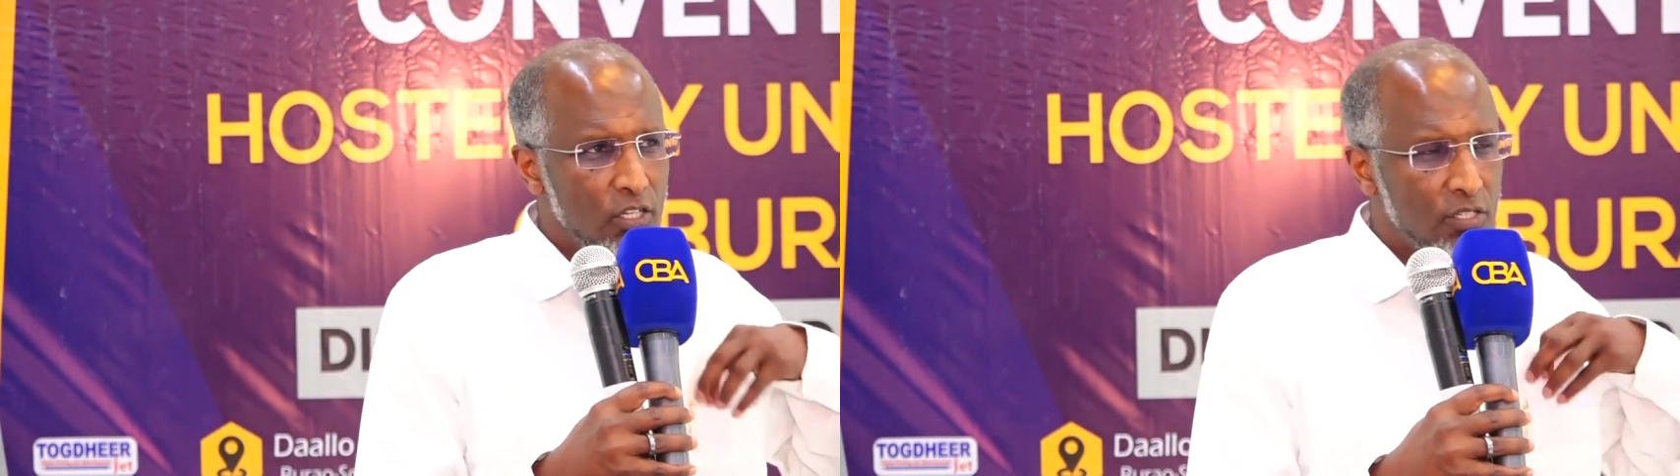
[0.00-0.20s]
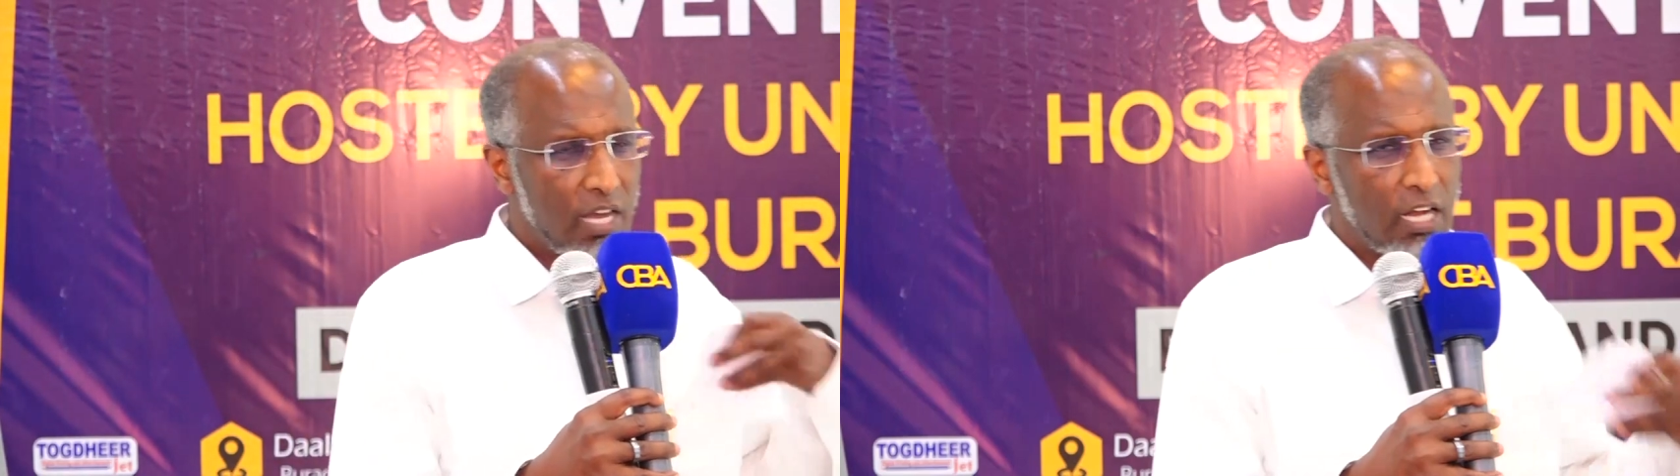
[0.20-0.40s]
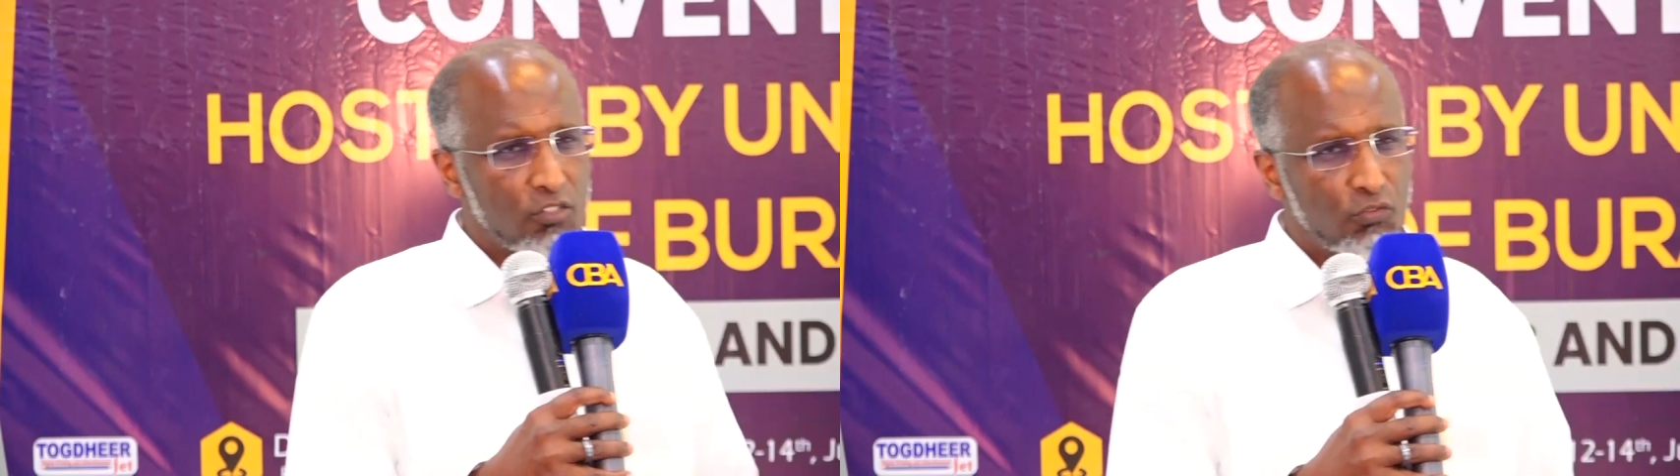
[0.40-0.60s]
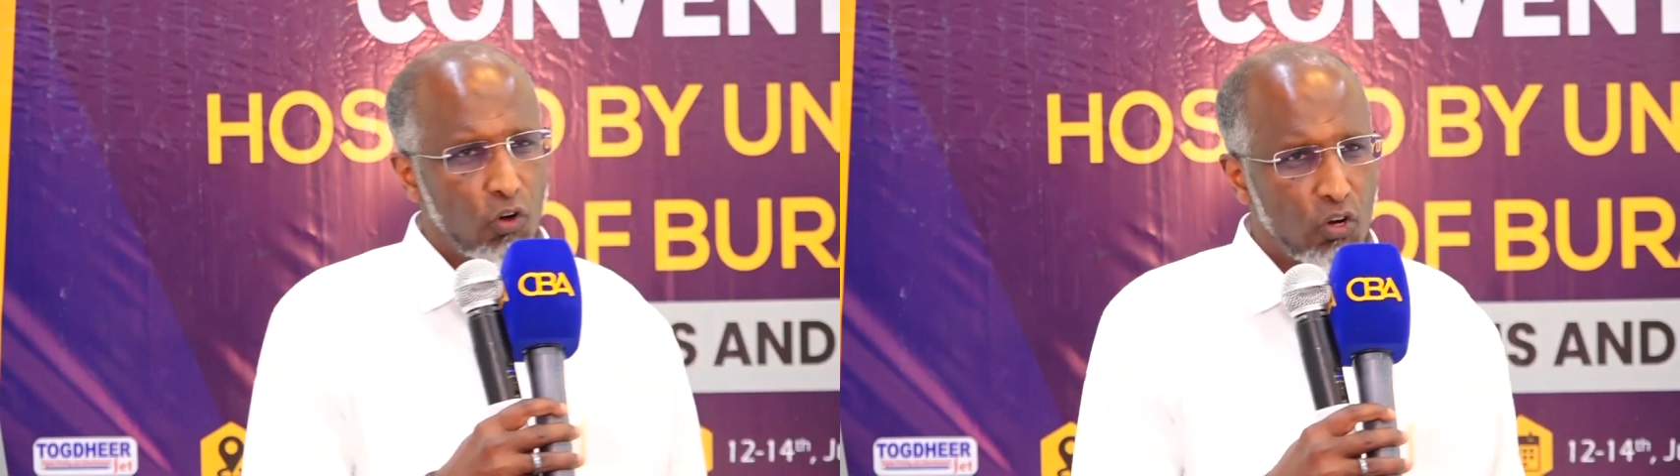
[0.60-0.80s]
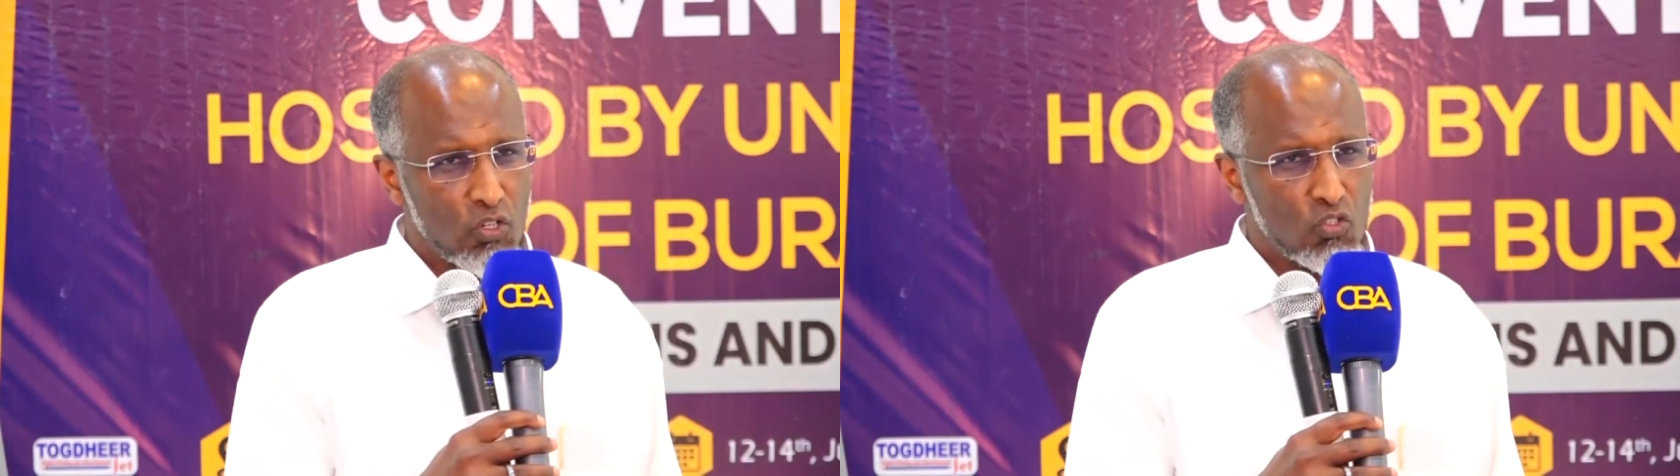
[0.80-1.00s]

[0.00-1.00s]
stands for